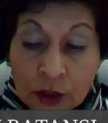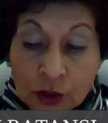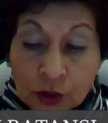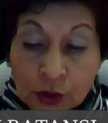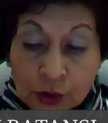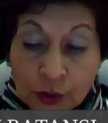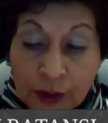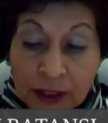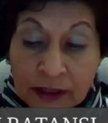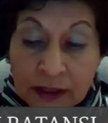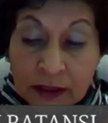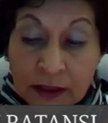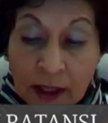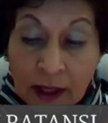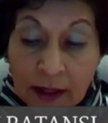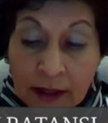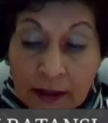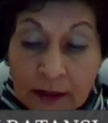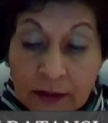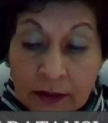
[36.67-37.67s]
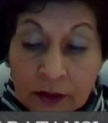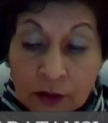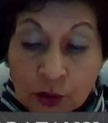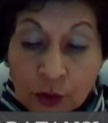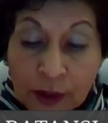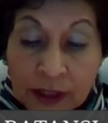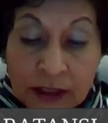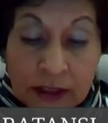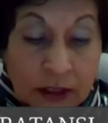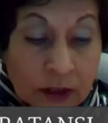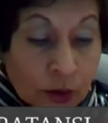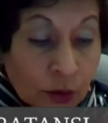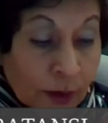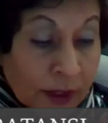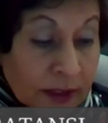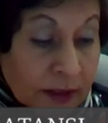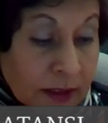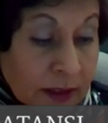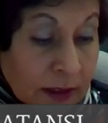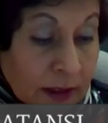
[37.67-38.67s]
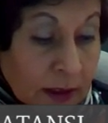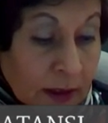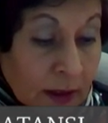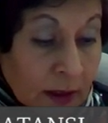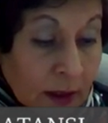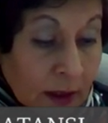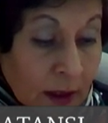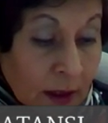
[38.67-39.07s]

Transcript: to 29th, 2020.